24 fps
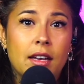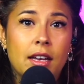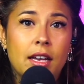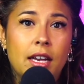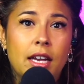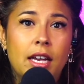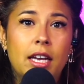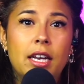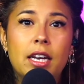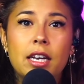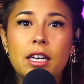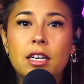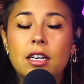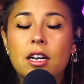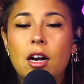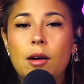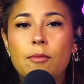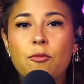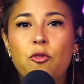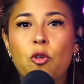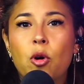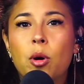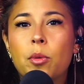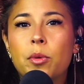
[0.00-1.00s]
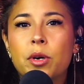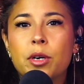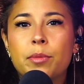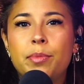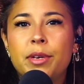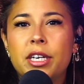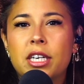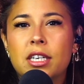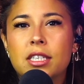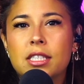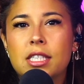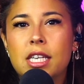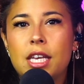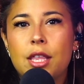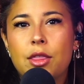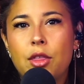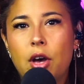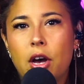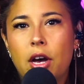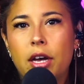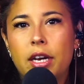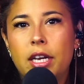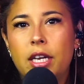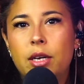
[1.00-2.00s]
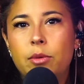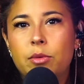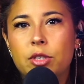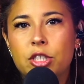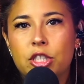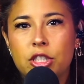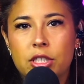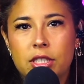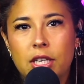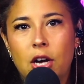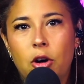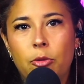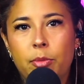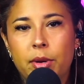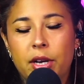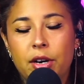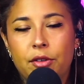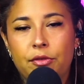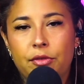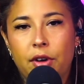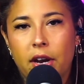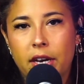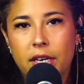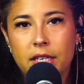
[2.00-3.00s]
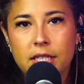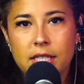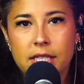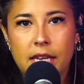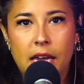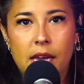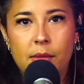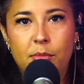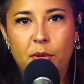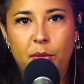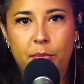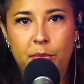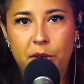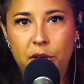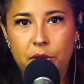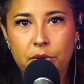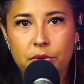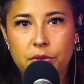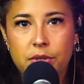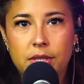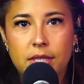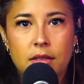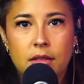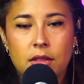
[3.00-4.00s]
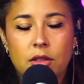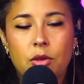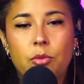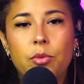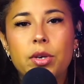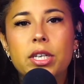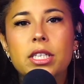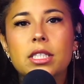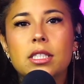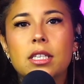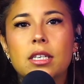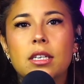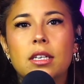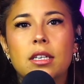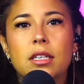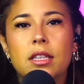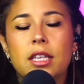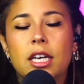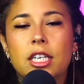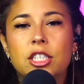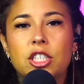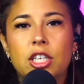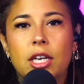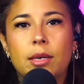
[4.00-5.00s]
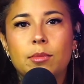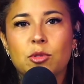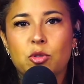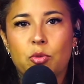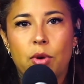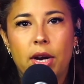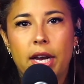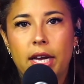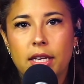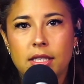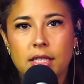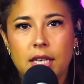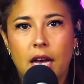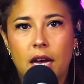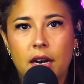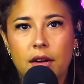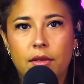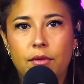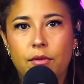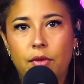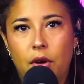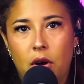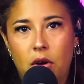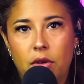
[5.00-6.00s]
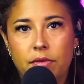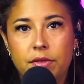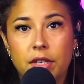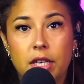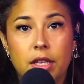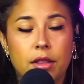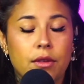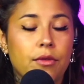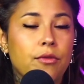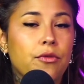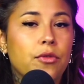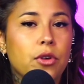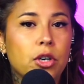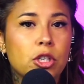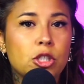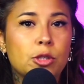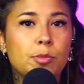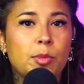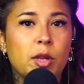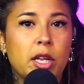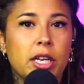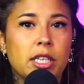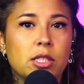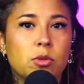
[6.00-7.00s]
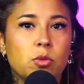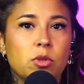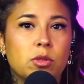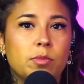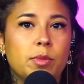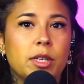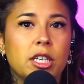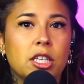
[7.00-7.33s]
He didn't come forward because he thought he was just helping a friend escape abuse. The reason that James Reyes got involved in the first place was because